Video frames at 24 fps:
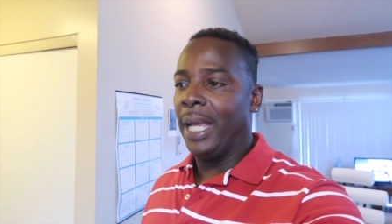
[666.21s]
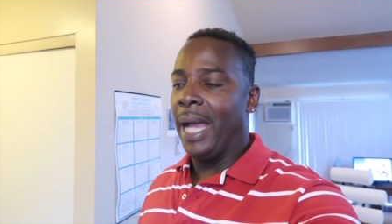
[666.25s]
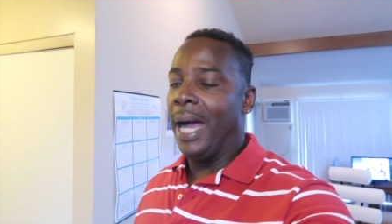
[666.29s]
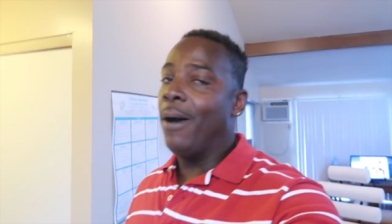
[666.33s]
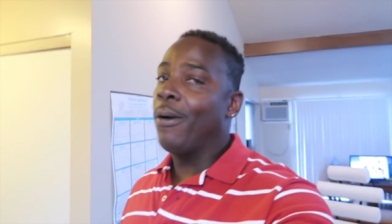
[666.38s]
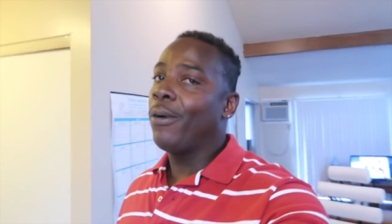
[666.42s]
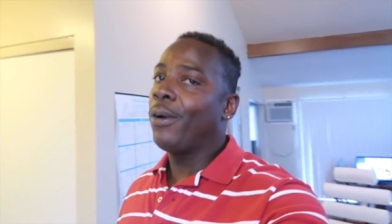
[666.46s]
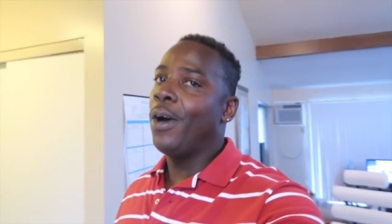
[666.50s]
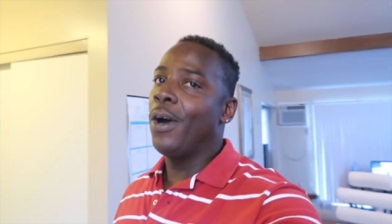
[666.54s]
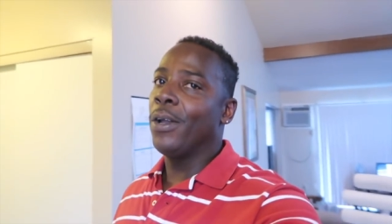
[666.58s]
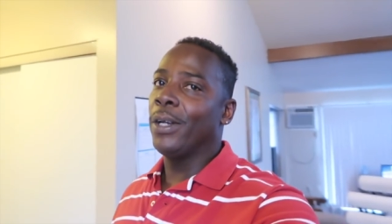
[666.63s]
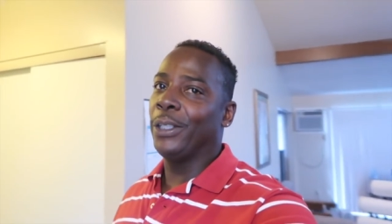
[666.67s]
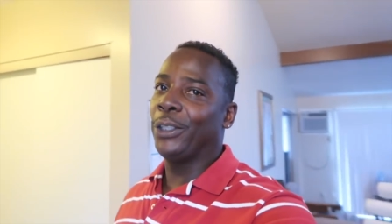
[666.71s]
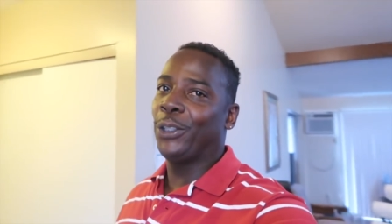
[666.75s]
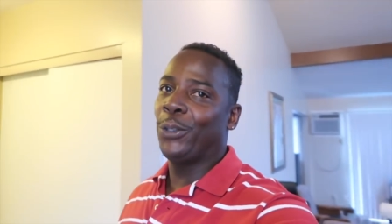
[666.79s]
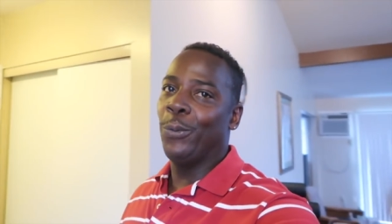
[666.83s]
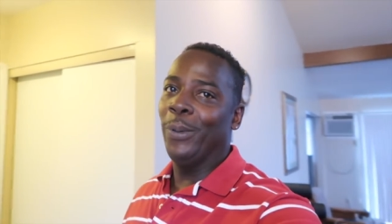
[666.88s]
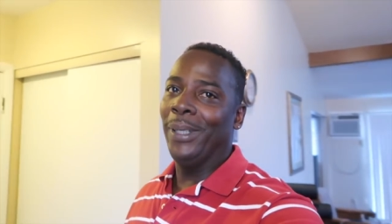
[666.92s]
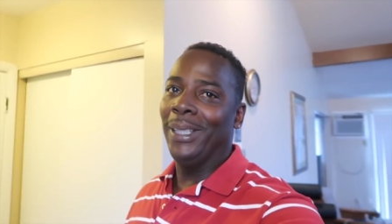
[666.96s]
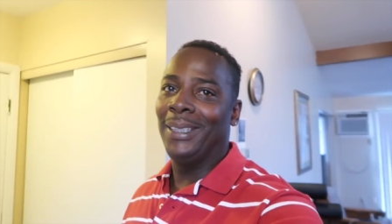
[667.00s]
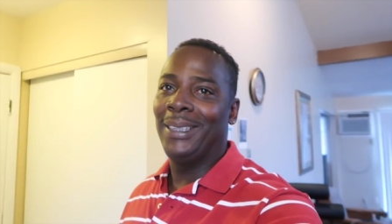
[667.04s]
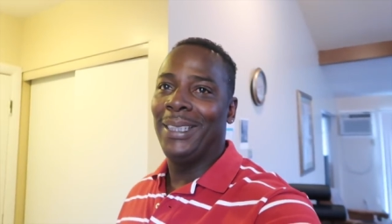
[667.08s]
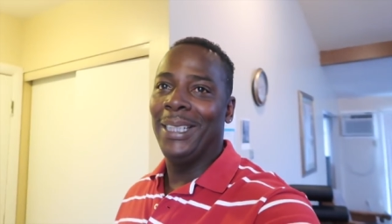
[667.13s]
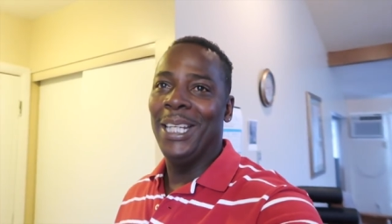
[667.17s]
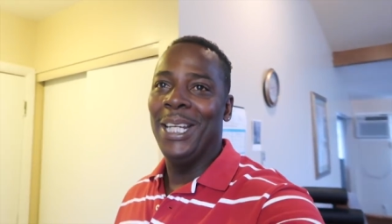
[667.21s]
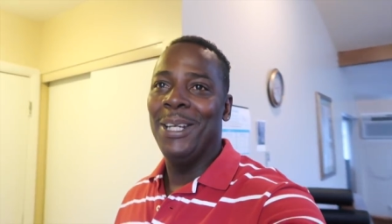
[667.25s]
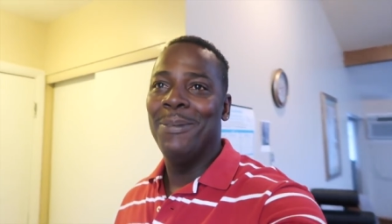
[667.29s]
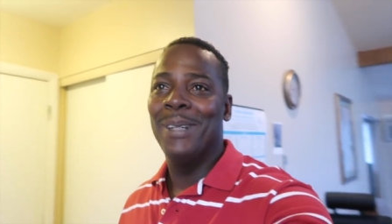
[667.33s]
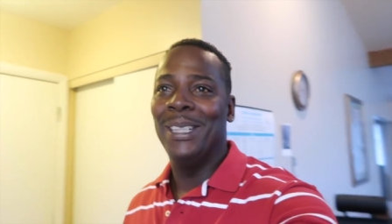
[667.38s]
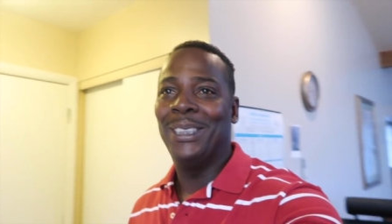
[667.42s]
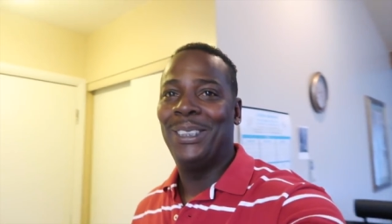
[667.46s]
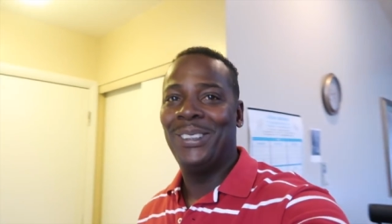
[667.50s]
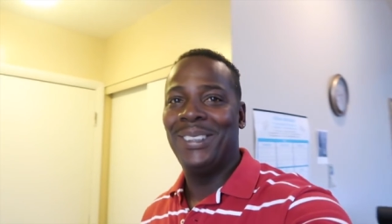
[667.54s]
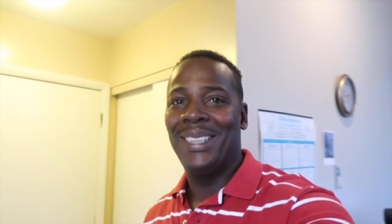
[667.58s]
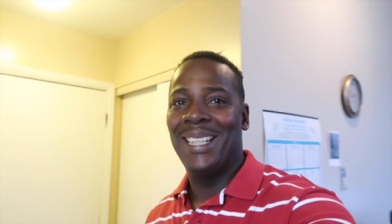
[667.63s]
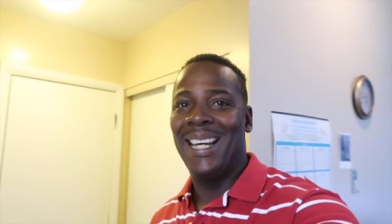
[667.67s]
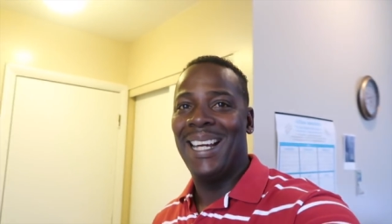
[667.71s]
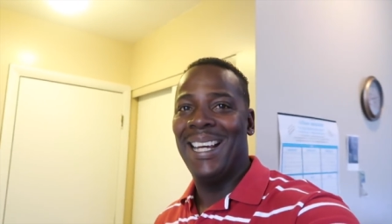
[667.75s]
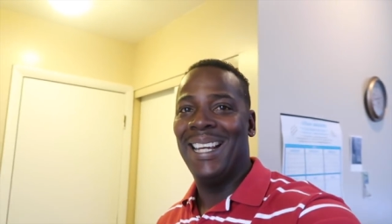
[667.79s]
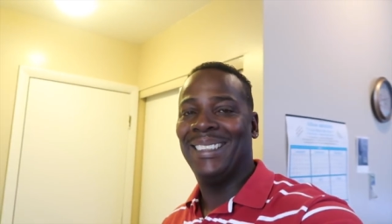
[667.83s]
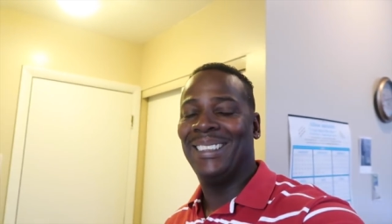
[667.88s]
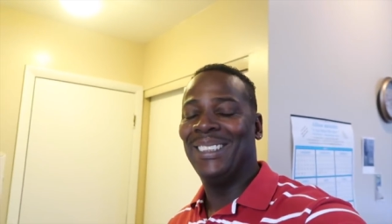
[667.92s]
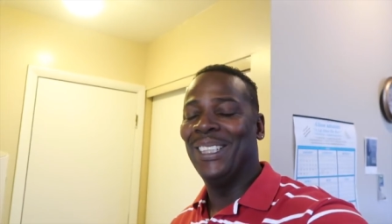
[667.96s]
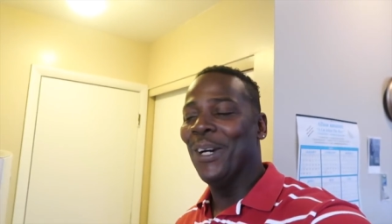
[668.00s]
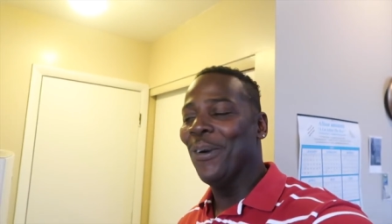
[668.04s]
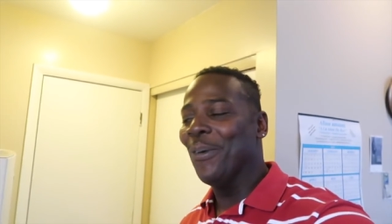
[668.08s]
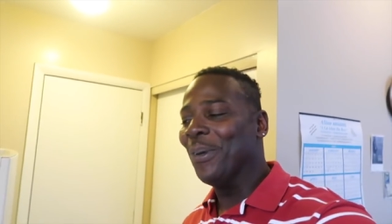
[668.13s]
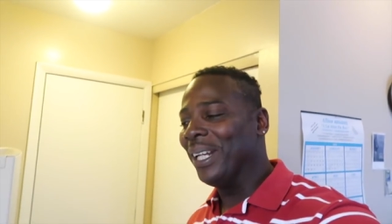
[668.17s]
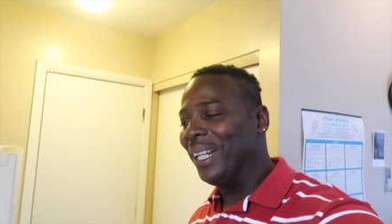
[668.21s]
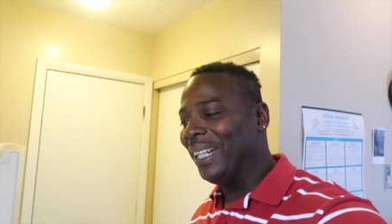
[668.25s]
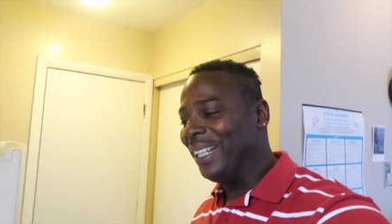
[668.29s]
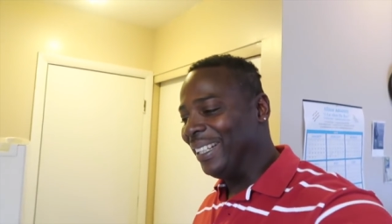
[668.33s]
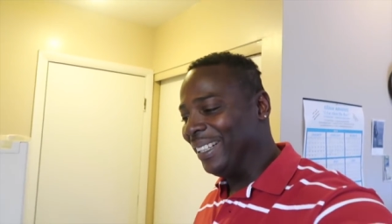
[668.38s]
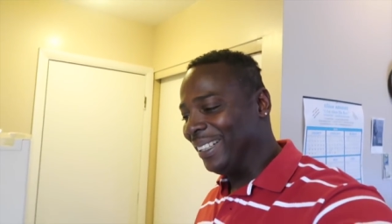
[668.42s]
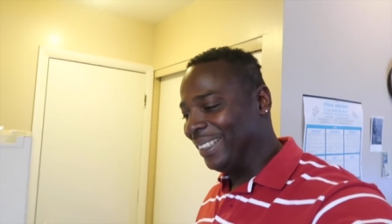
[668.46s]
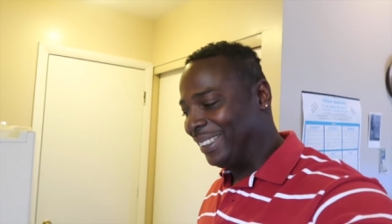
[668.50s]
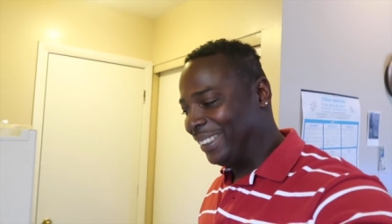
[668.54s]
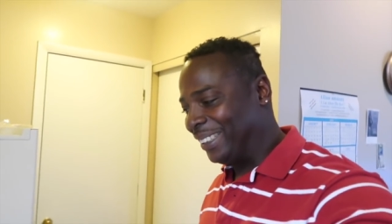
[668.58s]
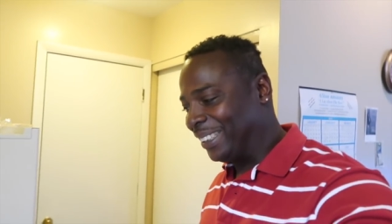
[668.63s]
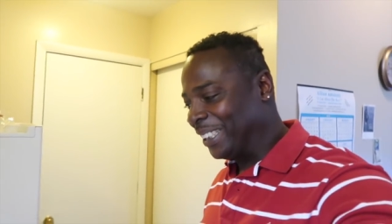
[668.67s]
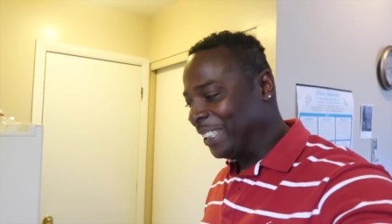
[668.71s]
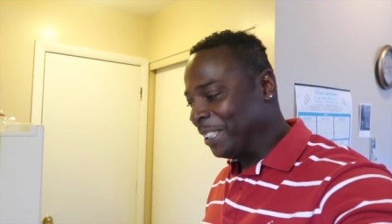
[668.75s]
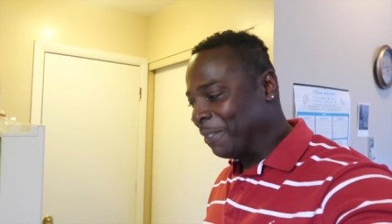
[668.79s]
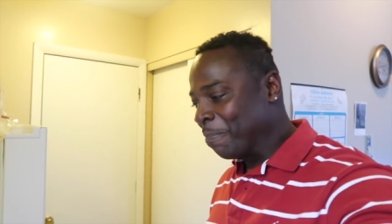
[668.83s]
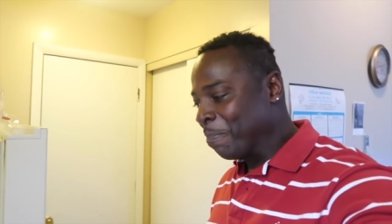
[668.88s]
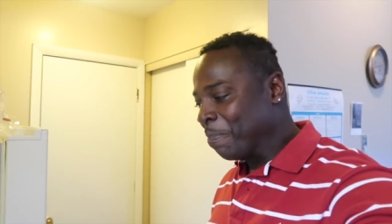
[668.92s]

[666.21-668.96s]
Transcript: I'll call it sweet tea, but you guys know what it is.